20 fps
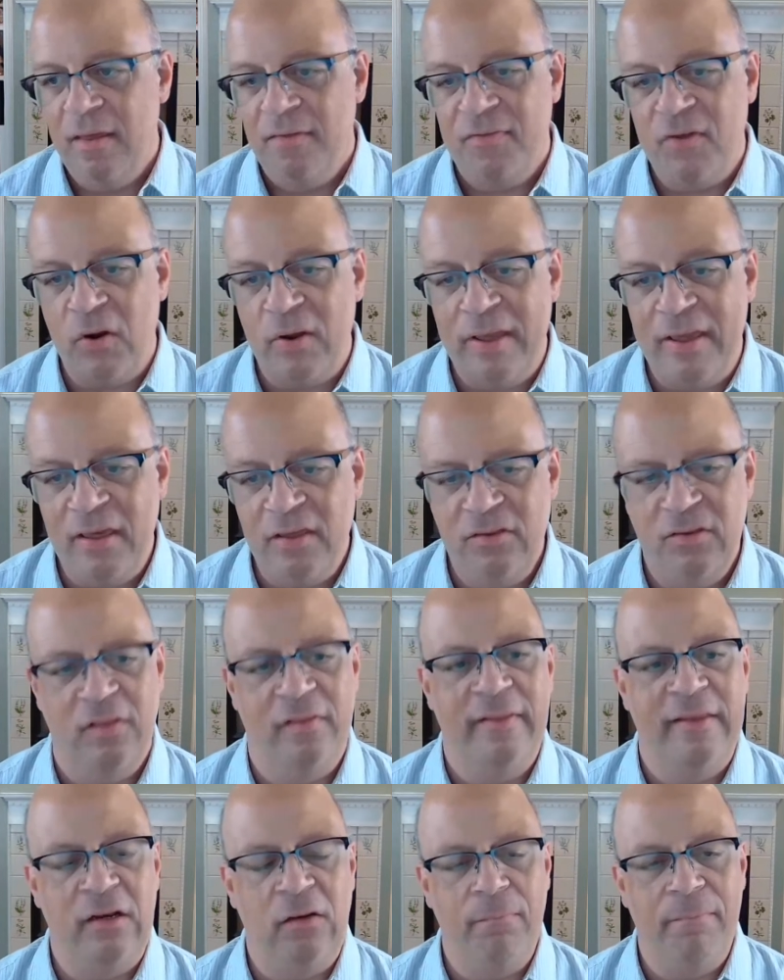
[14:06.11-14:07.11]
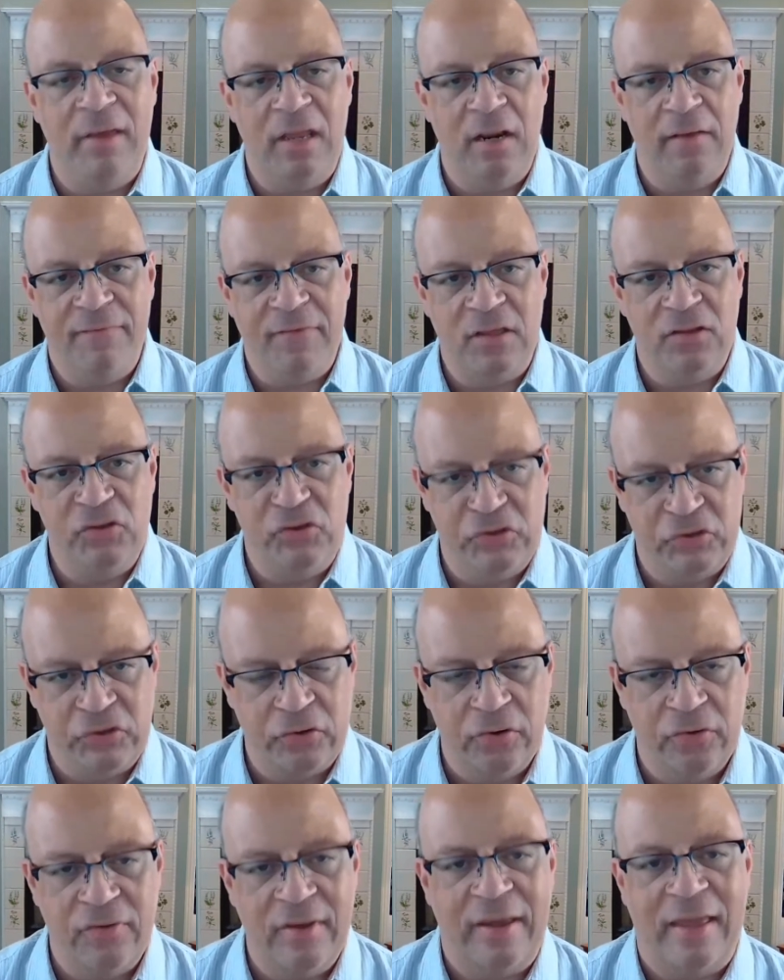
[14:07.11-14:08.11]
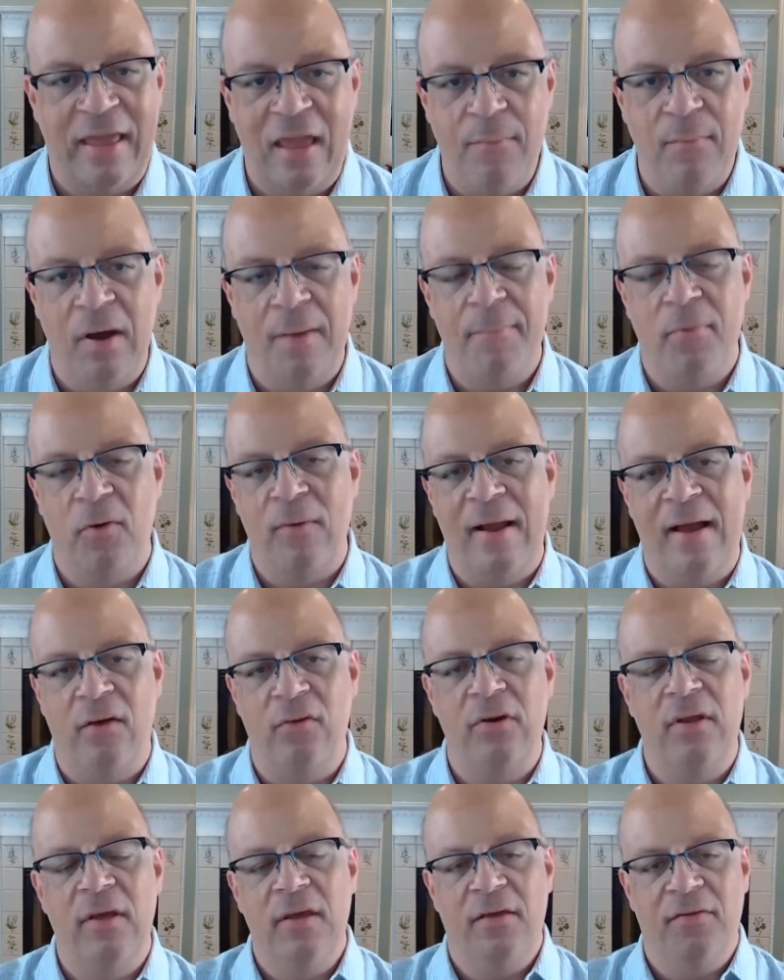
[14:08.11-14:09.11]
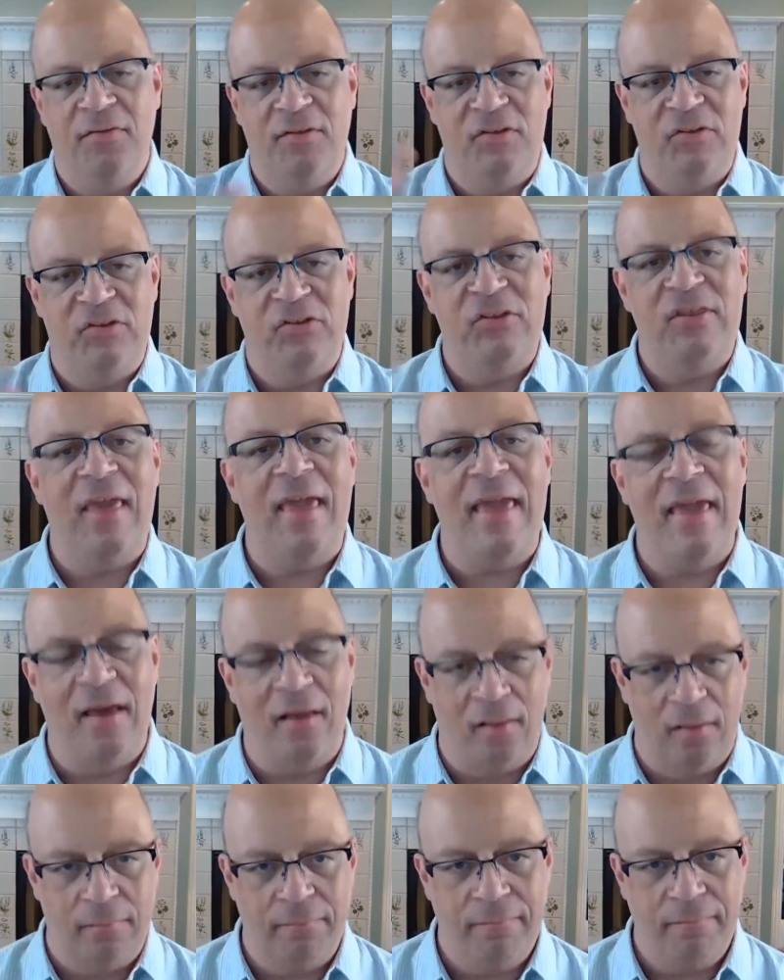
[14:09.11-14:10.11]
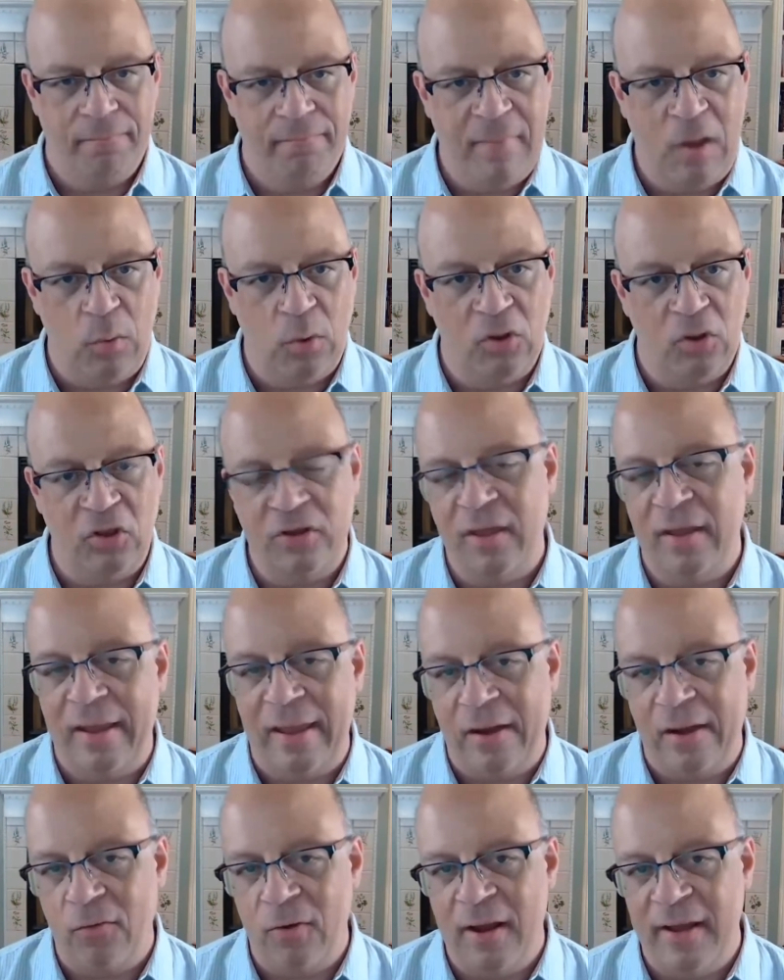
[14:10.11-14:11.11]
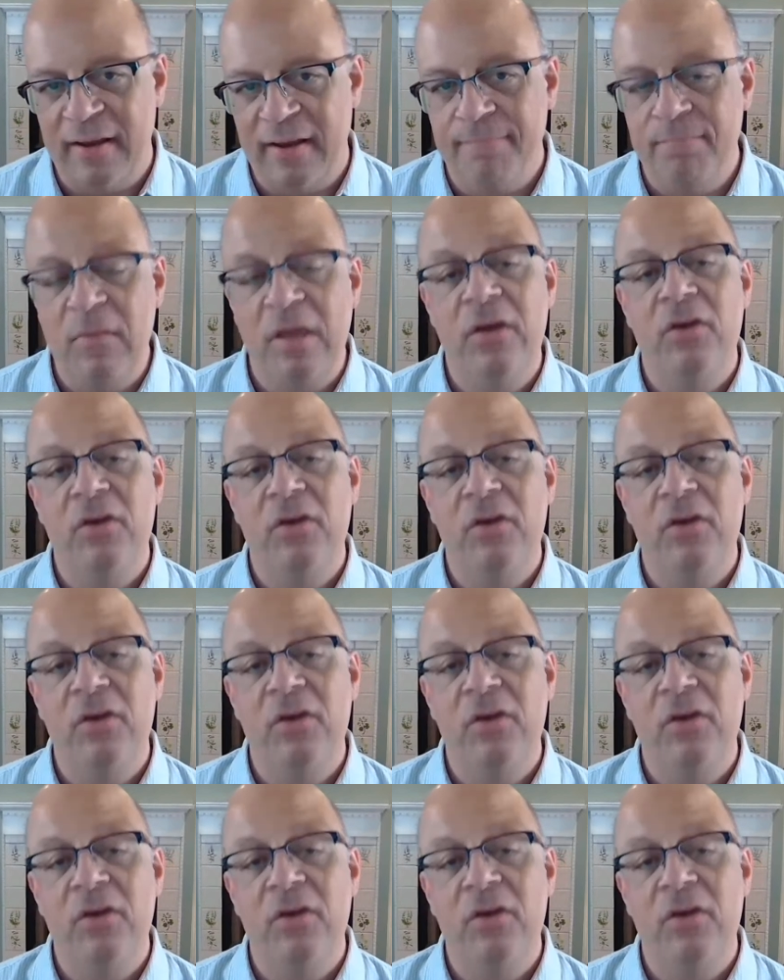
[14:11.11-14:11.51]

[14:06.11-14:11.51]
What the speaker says: There is a little bit of concern that came up around the scale that we're looking at, right?